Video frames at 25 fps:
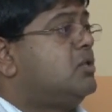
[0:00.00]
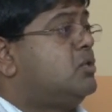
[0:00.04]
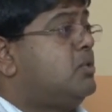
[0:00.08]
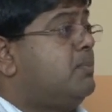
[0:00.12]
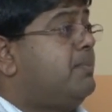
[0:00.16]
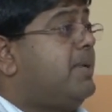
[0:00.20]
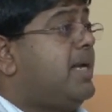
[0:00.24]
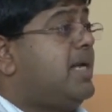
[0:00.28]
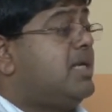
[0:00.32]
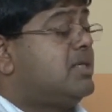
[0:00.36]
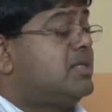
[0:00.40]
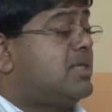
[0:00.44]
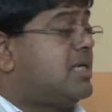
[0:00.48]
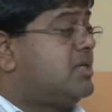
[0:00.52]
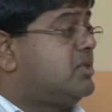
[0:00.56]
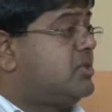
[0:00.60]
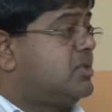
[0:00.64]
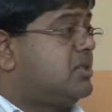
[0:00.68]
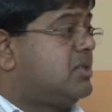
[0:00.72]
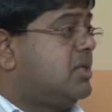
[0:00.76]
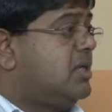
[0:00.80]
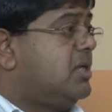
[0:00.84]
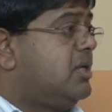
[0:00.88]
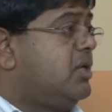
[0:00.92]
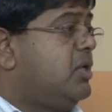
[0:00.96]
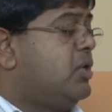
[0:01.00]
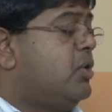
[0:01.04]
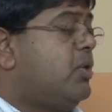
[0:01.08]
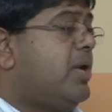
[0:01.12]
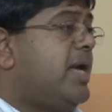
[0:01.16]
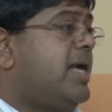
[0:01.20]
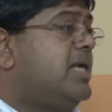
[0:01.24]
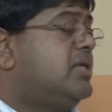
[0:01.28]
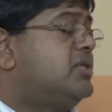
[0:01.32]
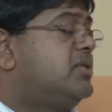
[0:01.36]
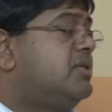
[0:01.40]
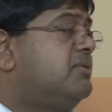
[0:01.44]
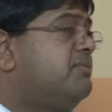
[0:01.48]
to pay such
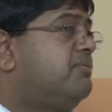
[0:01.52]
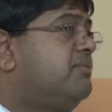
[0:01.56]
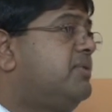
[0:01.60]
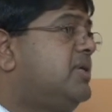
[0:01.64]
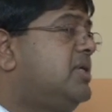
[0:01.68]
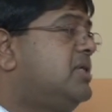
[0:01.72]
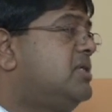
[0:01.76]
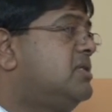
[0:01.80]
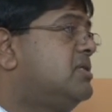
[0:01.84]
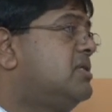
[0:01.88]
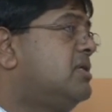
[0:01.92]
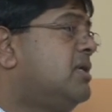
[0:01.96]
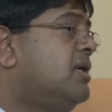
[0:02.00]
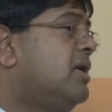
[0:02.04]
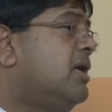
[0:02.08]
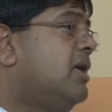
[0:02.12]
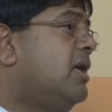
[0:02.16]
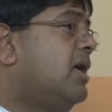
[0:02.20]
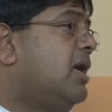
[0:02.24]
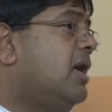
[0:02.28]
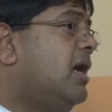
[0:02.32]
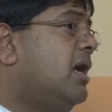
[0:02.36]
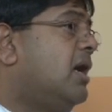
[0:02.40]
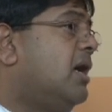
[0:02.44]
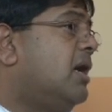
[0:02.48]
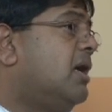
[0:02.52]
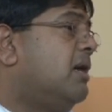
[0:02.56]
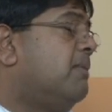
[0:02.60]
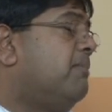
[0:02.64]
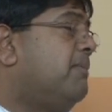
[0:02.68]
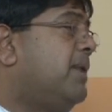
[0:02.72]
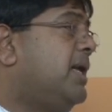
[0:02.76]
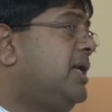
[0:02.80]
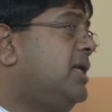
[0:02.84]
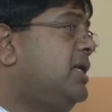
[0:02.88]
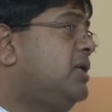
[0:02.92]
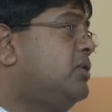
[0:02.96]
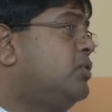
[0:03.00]
agent fees.
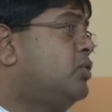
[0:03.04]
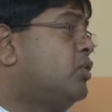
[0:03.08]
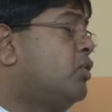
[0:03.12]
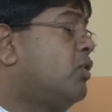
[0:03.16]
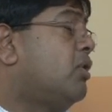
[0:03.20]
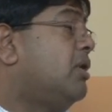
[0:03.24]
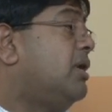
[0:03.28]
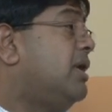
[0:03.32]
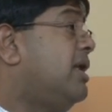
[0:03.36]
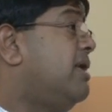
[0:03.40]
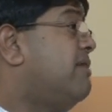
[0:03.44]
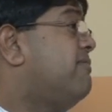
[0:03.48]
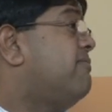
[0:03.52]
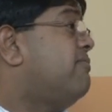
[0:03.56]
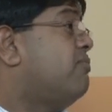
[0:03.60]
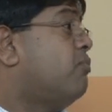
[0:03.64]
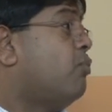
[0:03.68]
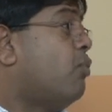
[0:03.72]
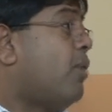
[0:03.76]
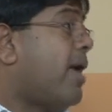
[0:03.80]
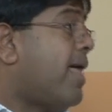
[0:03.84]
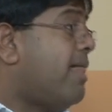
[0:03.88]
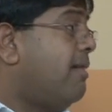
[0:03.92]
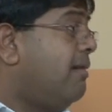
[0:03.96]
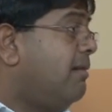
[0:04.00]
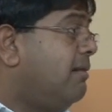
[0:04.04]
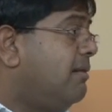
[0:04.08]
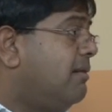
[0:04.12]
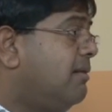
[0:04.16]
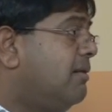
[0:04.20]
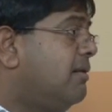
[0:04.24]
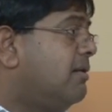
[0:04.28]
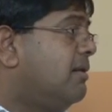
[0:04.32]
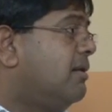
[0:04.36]
Many do not live well.